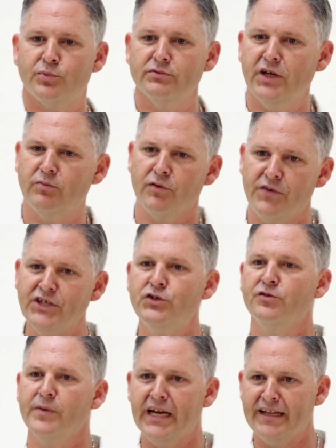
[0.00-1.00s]
you know, prevent
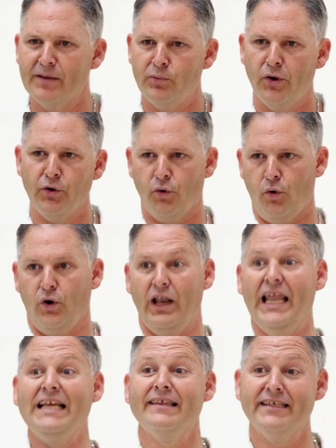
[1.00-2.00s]
you from getting to that point or
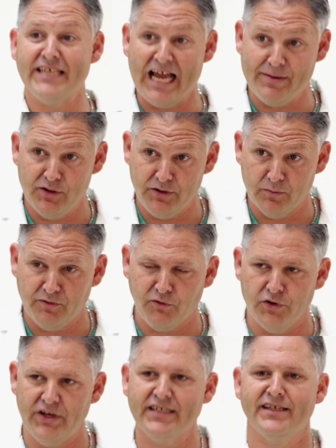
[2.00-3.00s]
lengthen the time you know,
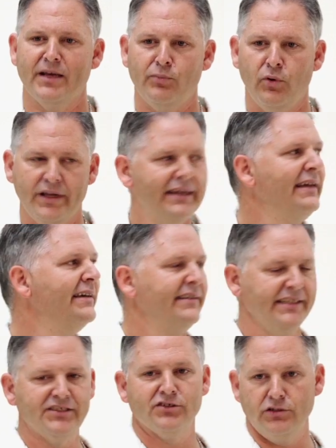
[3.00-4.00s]
before you get to that point
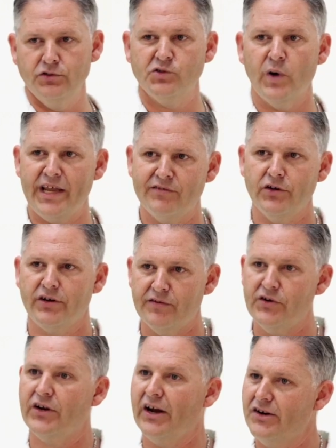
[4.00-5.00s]
is to lose weight. If
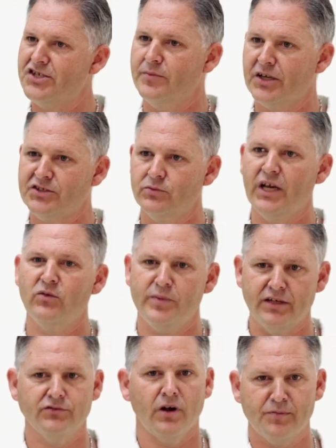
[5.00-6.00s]
you're carrying some extra weight, it would
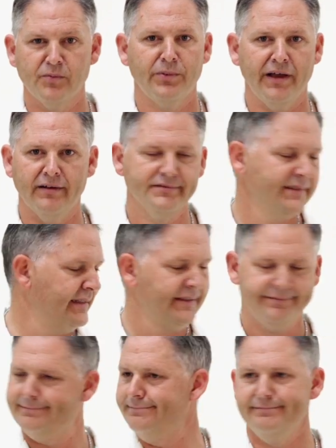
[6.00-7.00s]
be to drop some pounds.
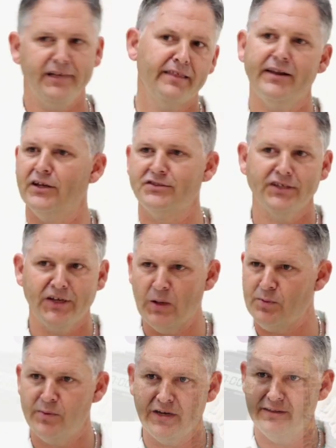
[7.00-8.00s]
Nothing else is going to
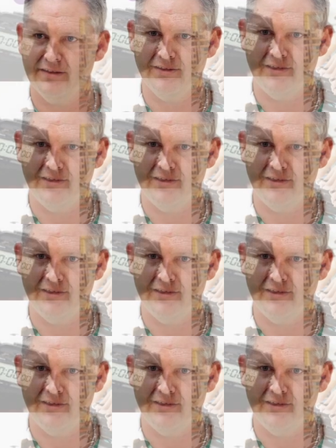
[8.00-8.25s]
help you better than